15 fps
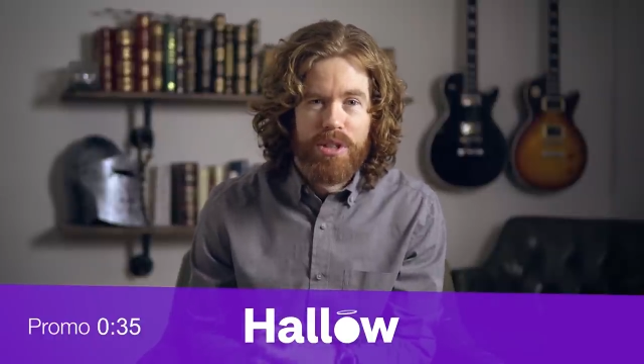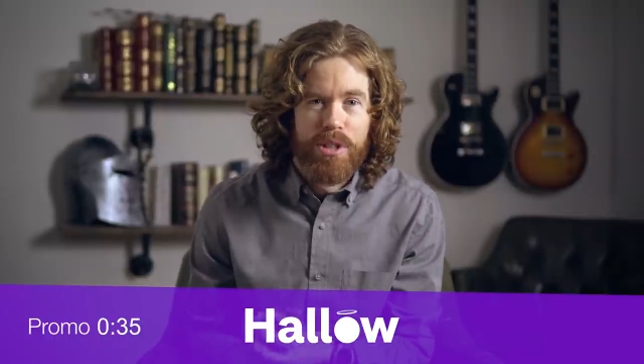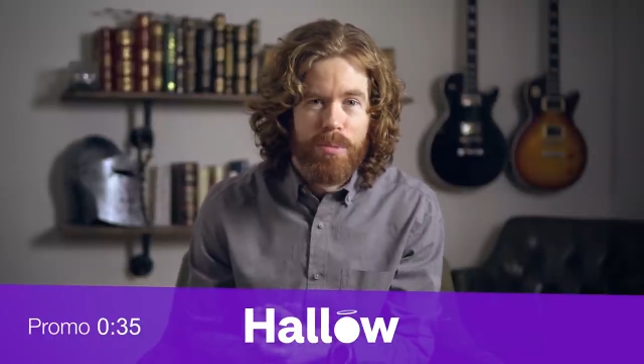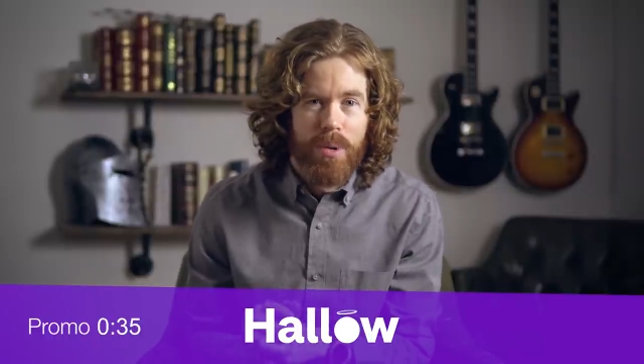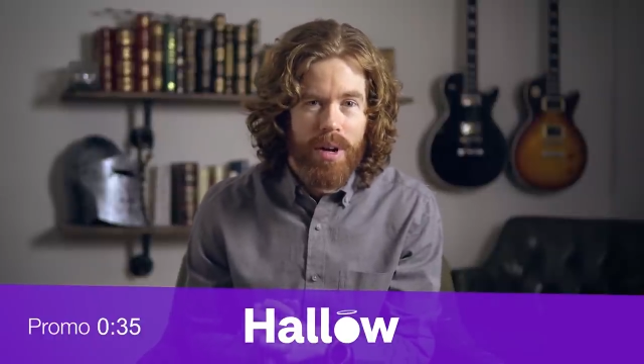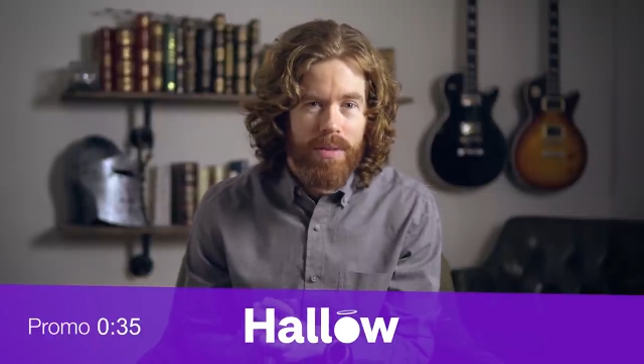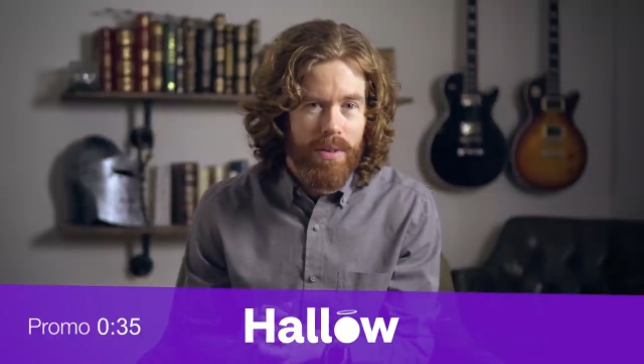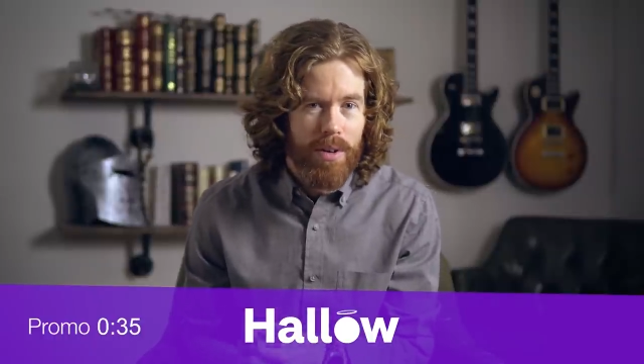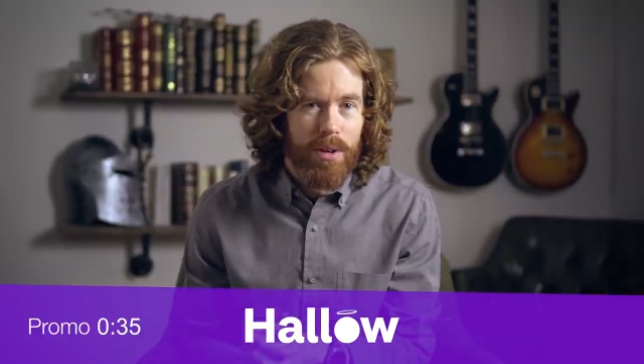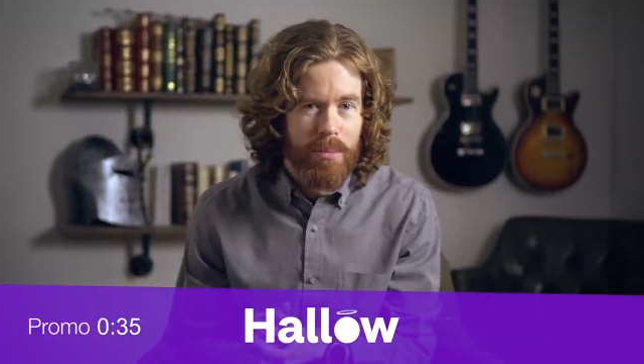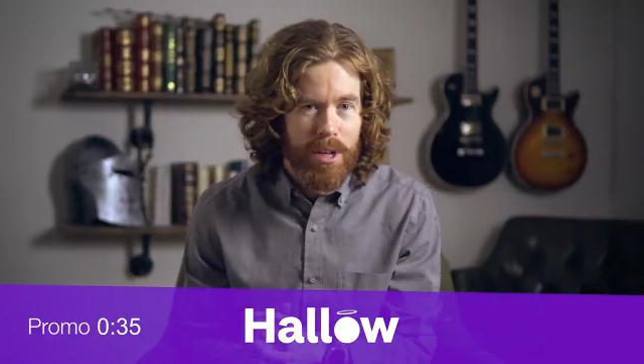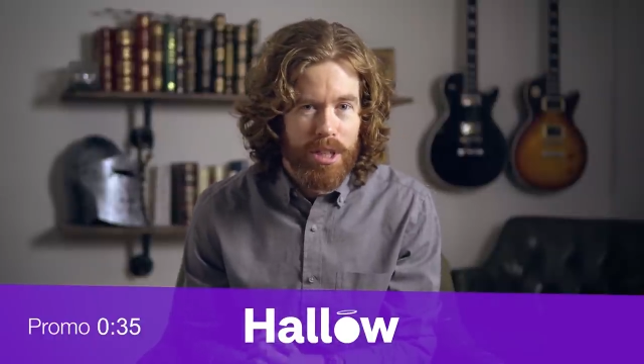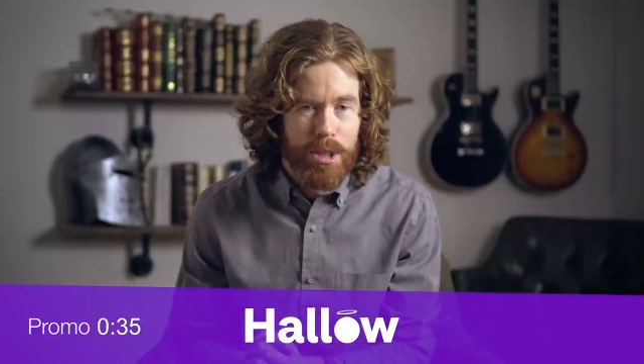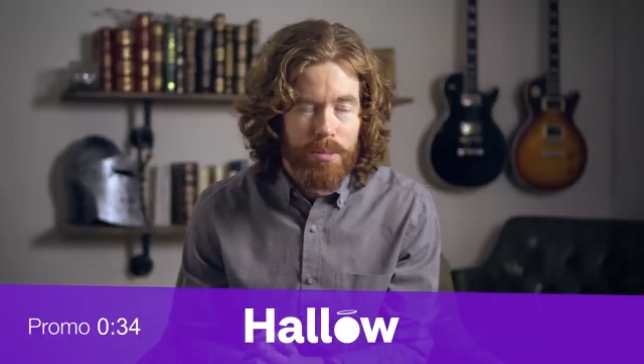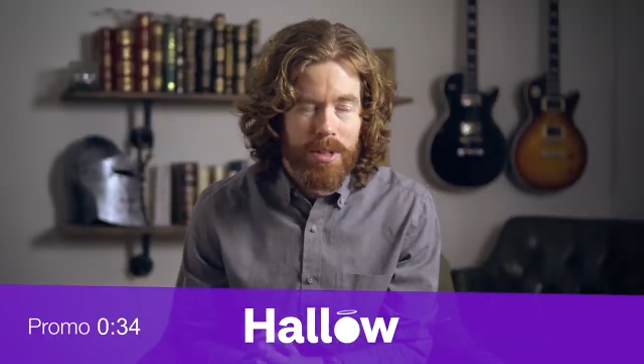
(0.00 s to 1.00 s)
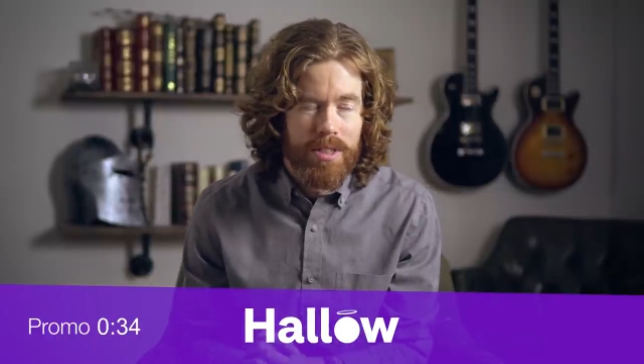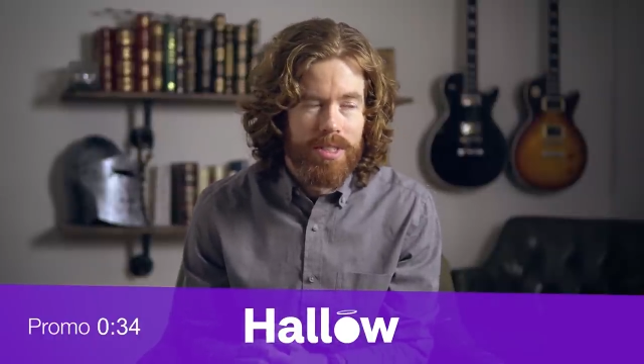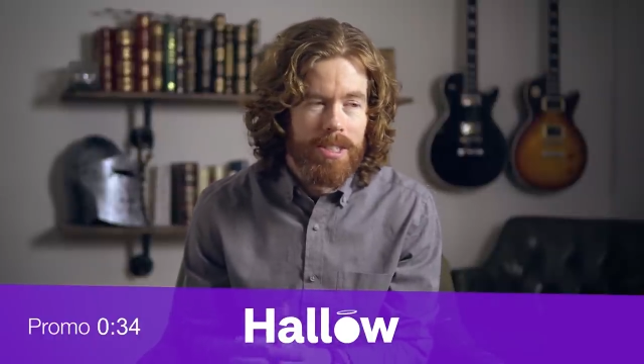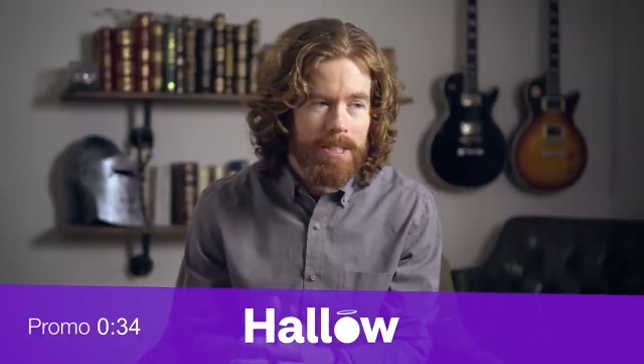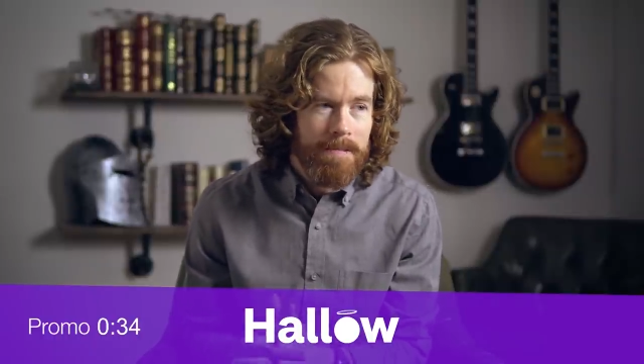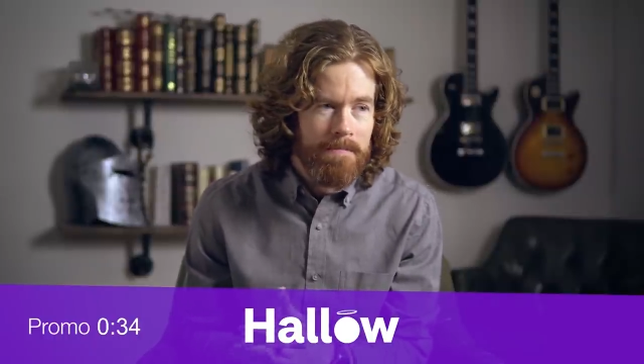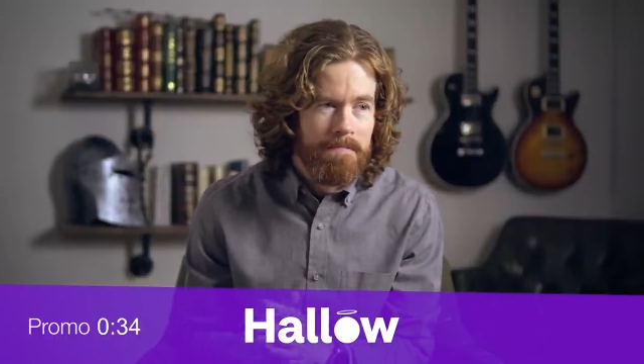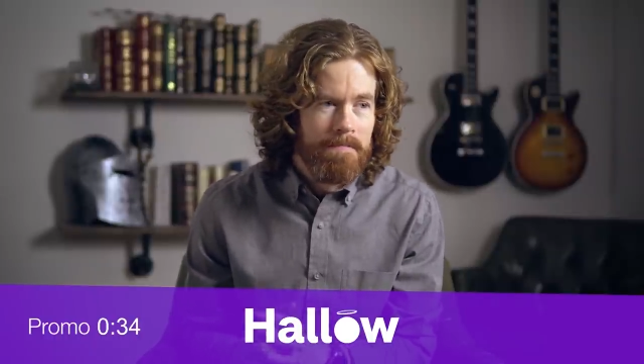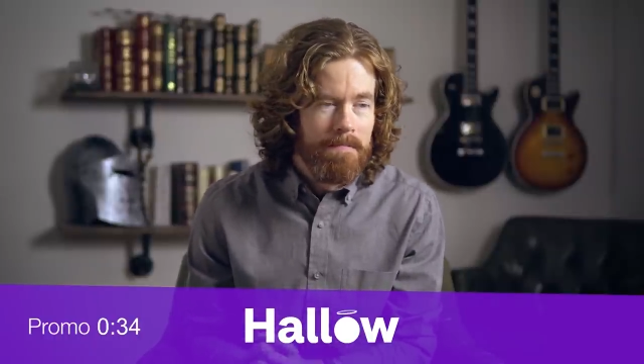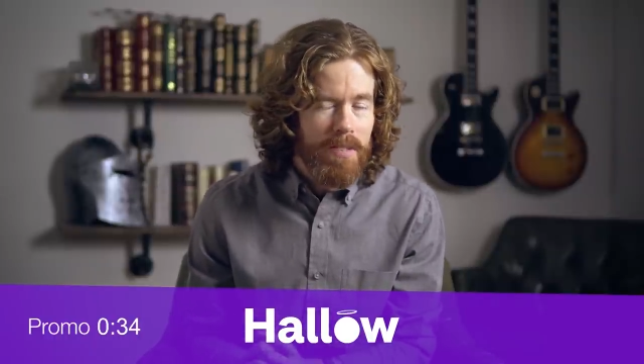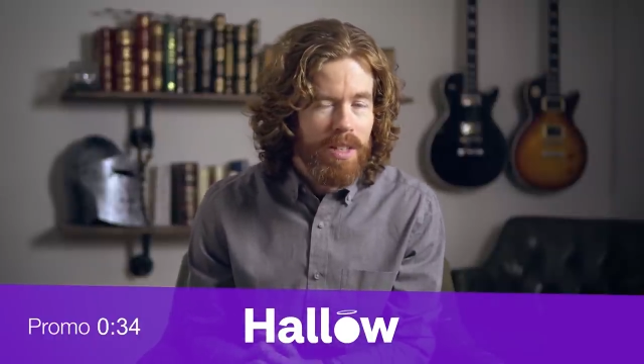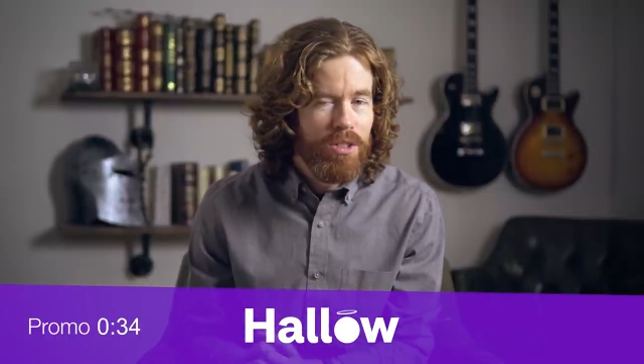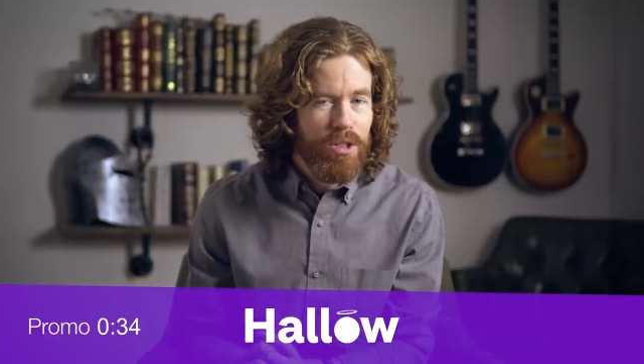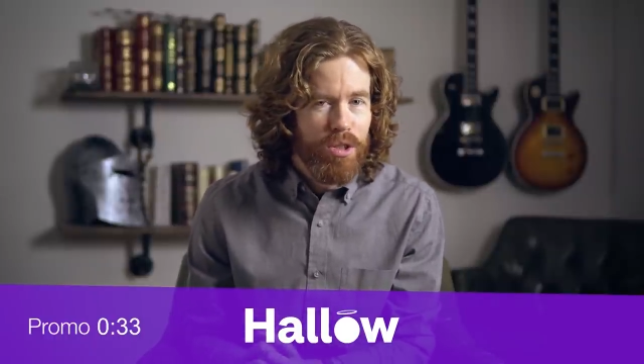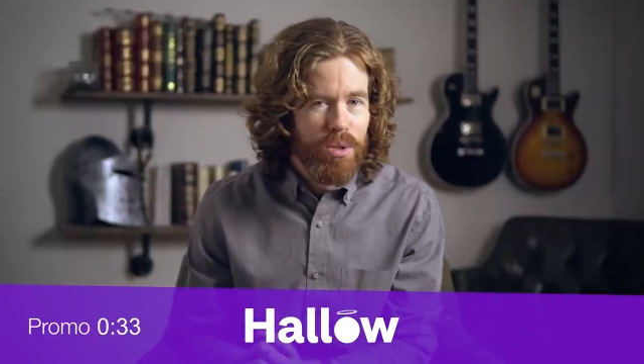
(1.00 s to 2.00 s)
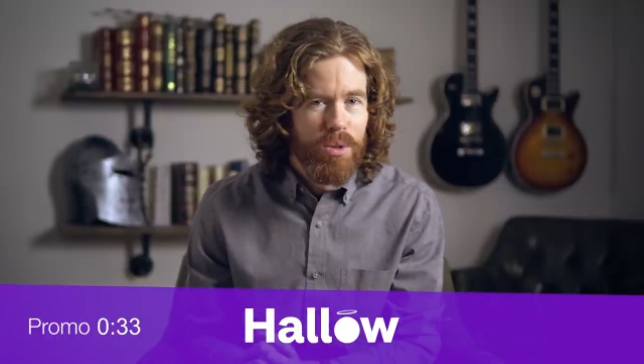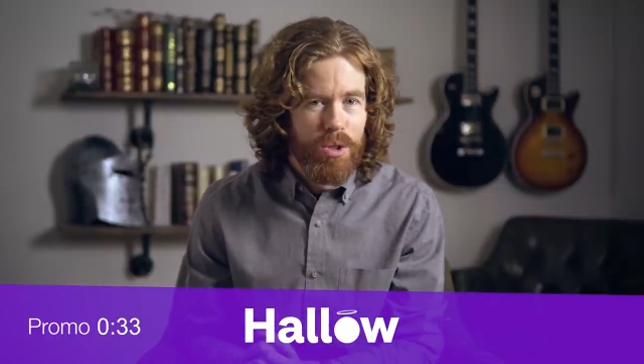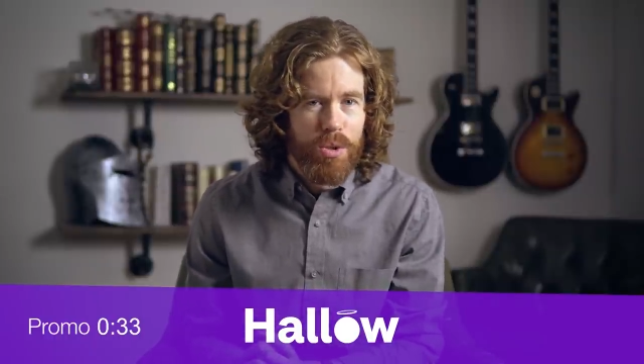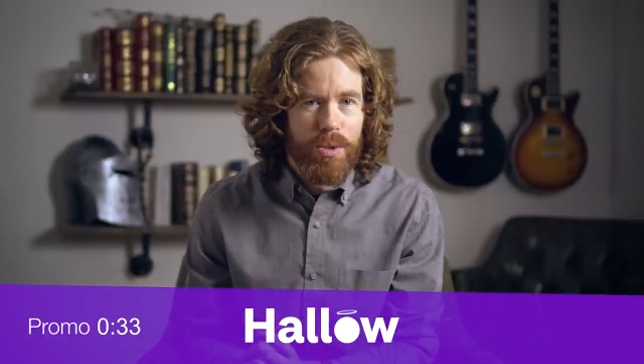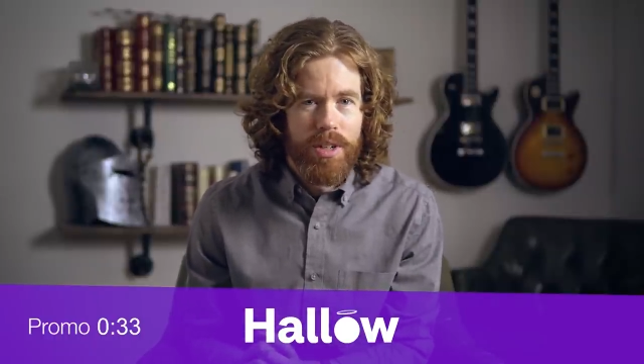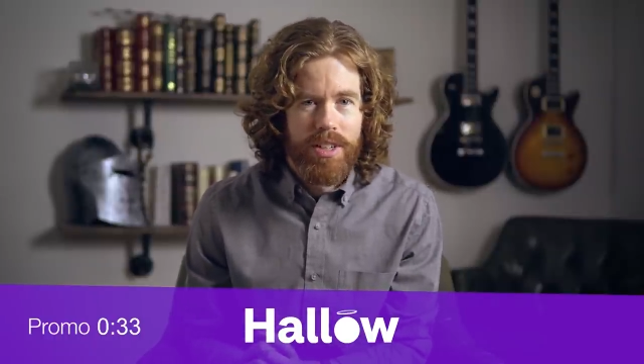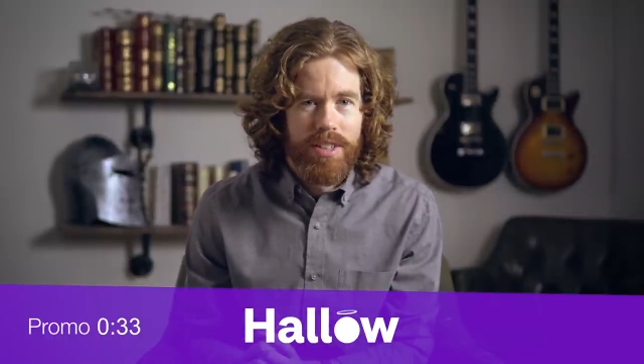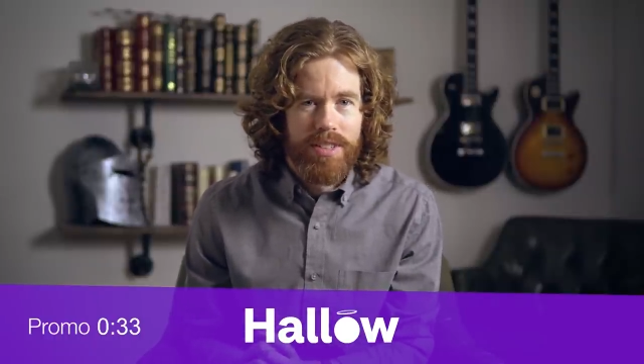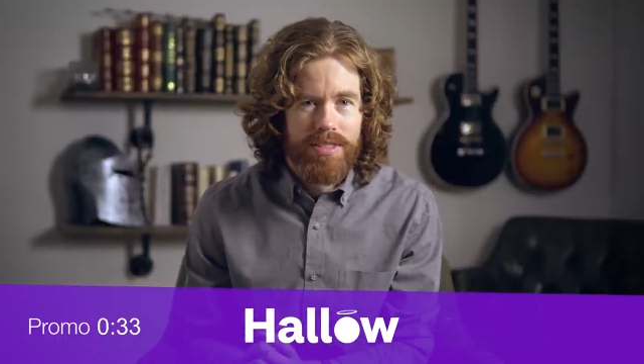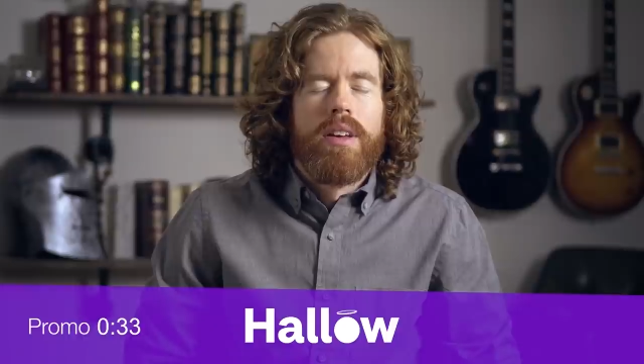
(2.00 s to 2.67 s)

to you by Father Mike Schmitz, that should do the trick.